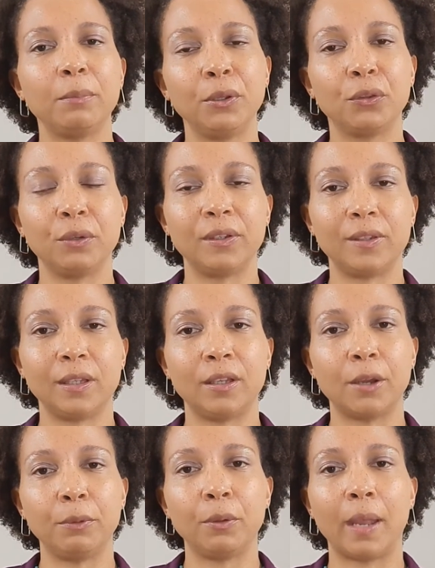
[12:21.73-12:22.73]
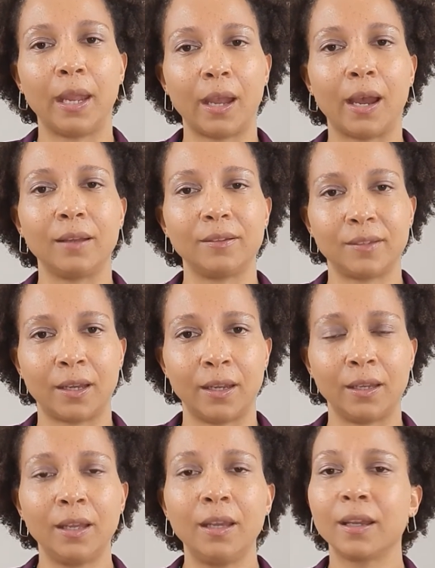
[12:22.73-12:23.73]
three C W A I site
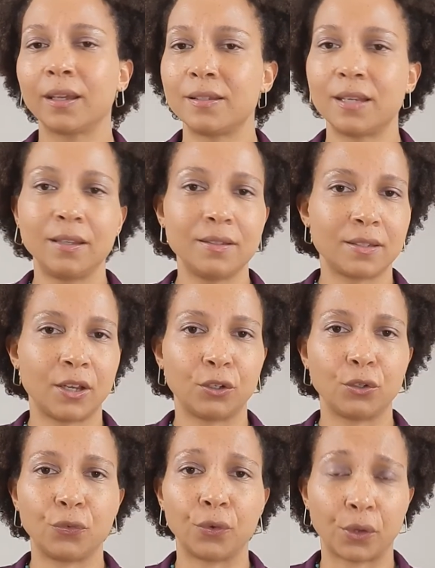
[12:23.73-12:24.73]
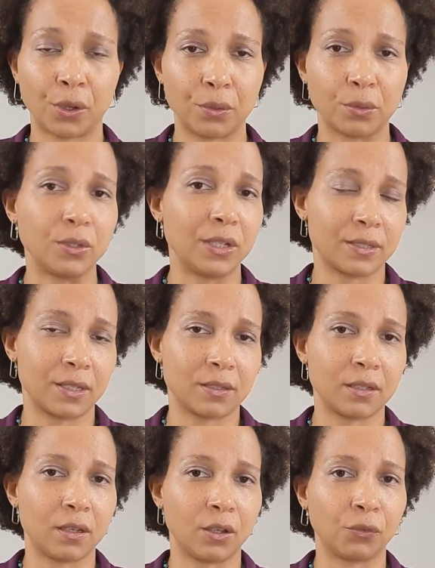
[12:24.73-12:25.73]
contains standards for code just as it
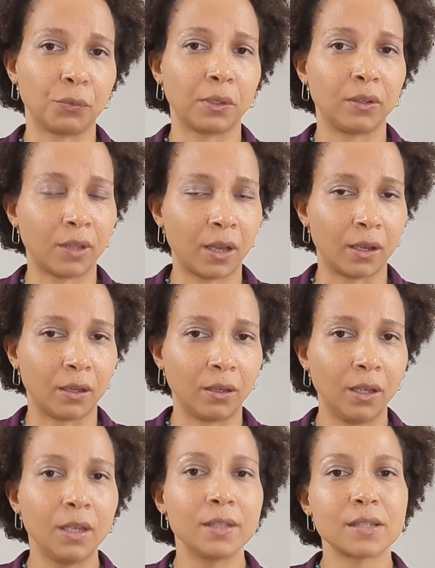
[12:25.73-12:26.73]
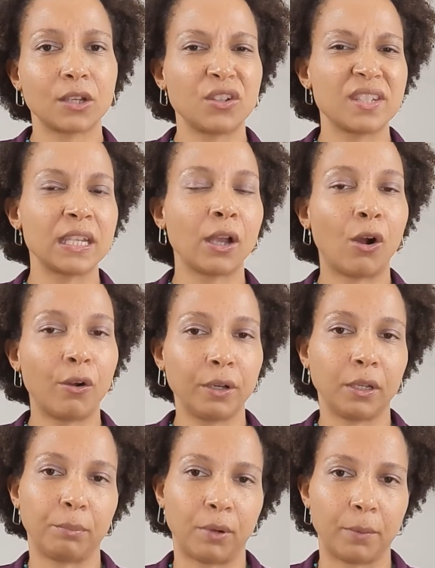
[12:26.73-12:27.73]
does for design, such as the ARIA
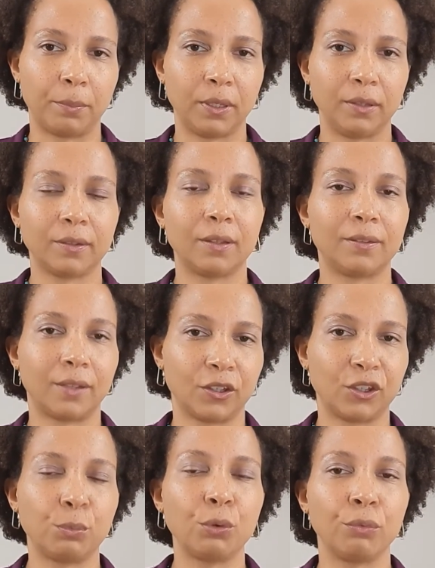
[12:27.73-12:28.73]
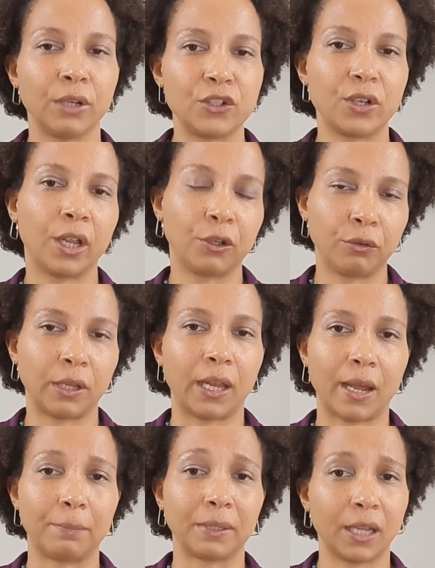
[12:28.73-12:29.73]
properties, Accessible Rich Internet
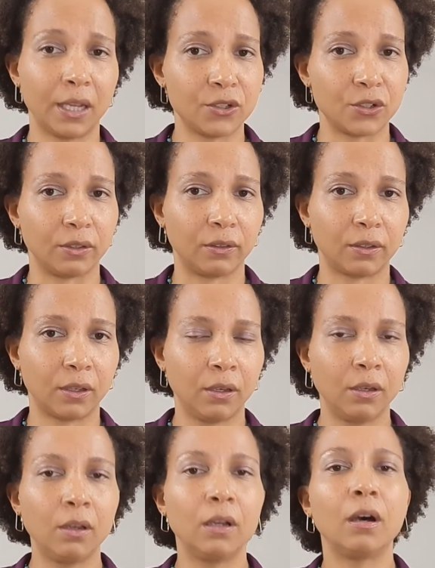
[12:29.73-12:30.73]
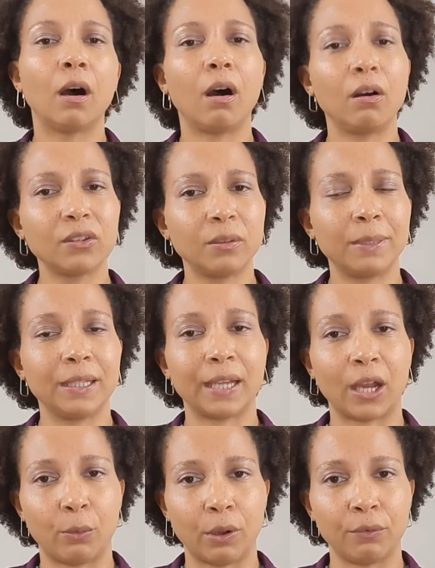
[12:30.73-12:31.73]
Applications. Ultimately,
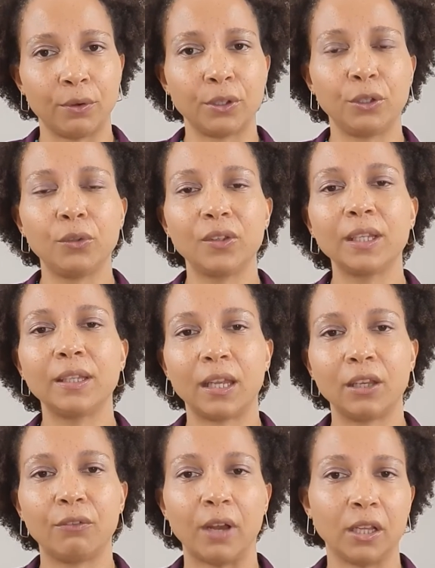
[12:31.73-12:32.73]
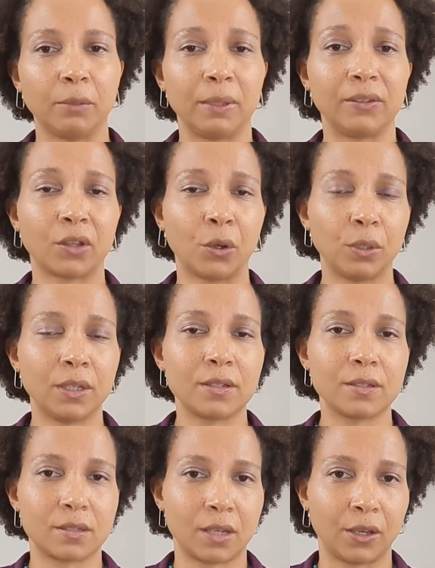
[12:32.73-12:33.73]
however, using native elements coded to
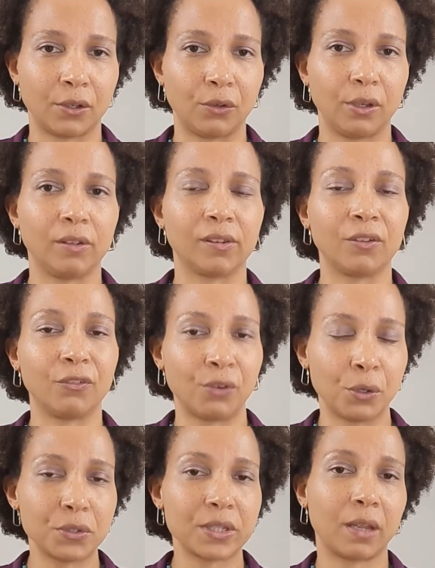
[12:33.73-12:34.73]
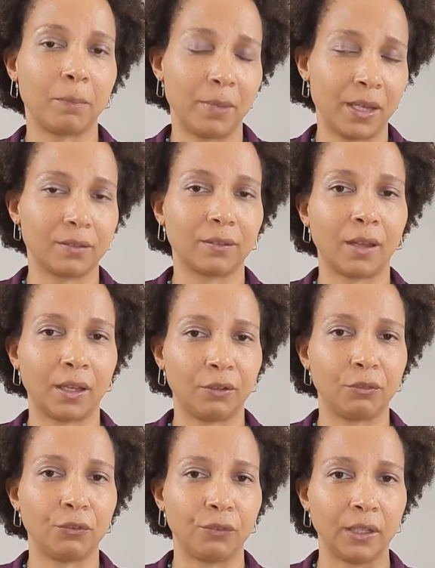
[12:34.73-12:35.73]
standard is the first and best line of
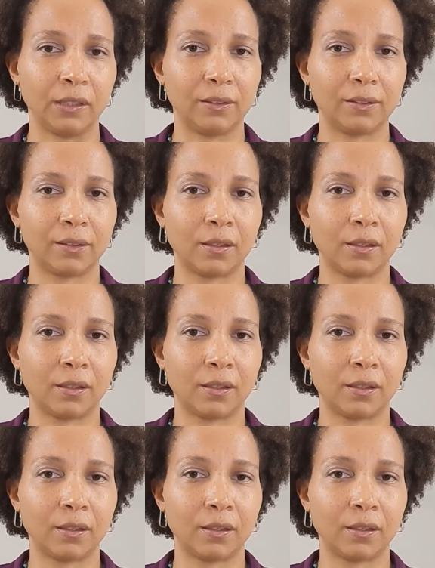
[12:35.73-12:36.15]
defense.